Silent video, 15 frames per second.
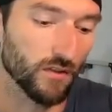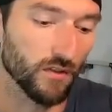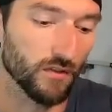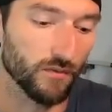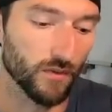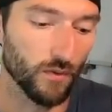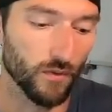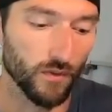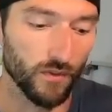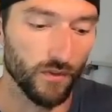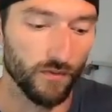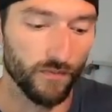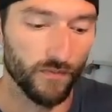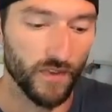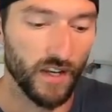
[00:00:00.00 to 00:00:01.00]
or
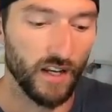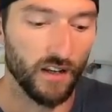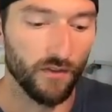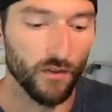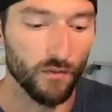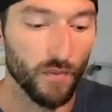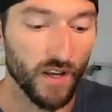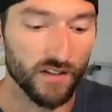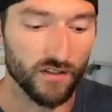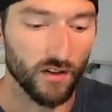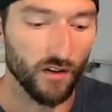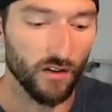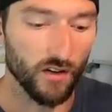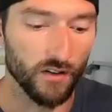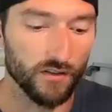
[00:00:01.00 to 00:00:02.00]
any of your best
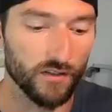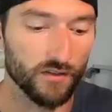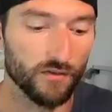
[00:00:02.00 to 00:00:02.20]
cards.